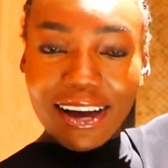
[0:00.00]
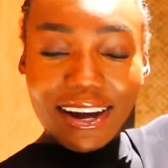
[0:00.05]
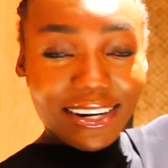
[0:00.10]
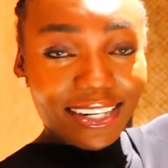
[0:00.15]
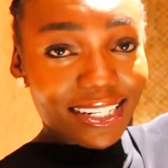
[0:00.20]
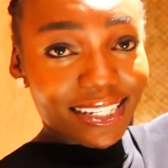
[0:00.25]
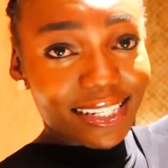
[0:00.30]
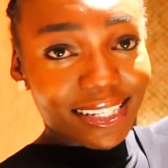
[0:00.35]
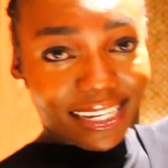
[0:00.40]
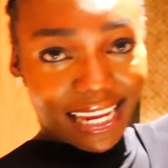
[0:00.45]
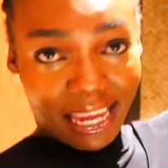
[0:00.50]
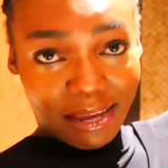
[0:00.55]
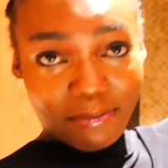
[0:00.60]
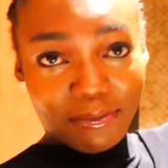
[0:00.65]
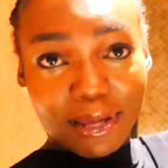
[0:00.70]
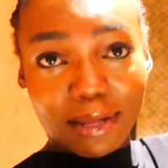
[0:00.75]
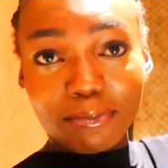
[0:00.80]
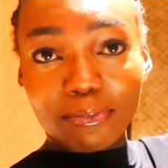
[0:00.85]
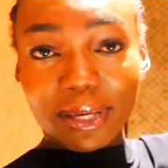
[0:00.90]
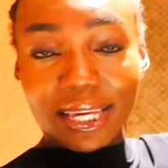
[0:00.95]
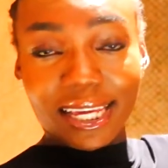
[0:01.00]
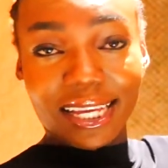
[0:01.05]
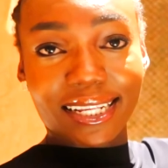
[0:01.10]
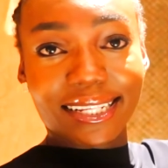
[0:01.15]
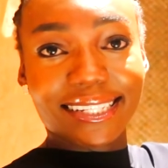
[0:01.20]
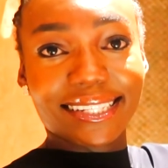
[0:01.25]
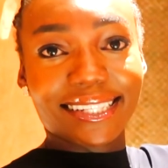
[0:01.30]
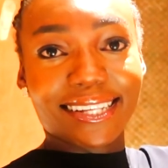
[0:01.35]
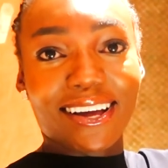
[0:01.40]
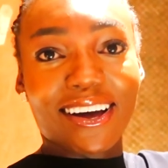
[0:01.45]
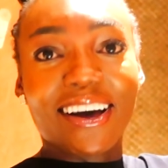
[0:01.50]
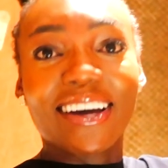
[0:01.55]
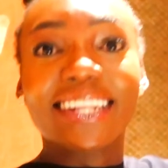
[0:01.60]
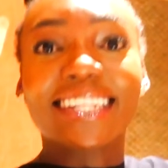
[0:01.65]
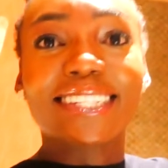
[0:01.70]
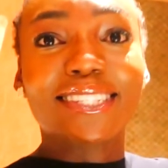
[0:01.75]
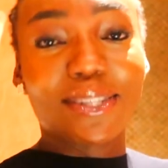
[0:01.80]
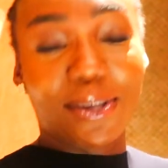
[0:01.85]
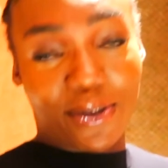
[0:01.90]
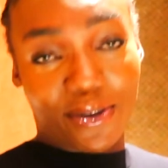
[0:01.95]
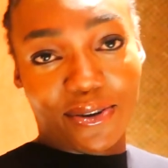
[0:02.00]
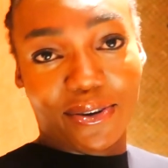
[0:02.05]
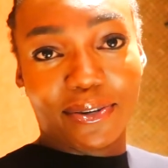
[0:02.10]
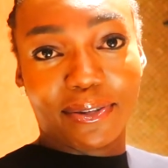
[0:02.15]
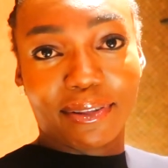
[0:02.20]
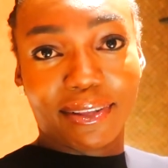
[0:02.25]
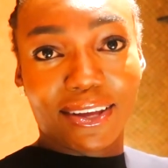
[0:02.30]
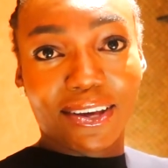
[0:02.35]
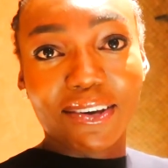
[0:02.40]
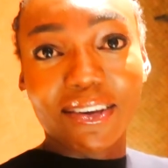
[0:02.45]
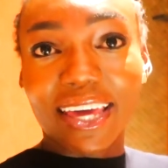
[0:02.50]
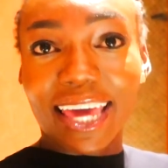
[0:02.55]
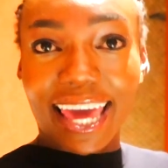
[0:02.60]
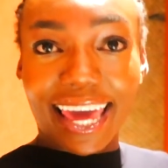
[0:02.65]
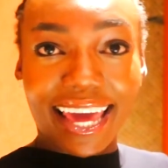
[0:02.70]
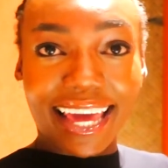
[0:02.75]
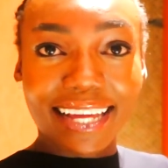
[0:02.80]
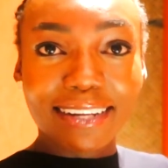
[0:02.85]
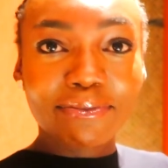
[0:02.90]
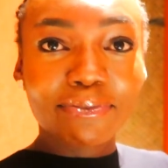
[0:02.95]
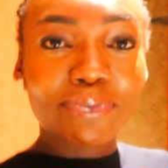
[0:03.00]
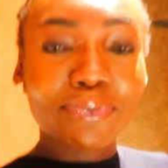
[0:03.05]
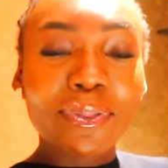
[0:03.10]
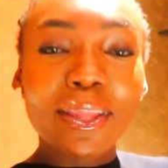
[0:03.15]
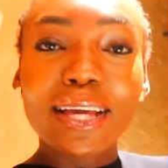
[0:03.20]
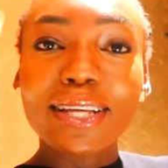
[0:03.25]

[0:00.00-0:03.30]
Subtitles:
are a statement piece on its own, okay?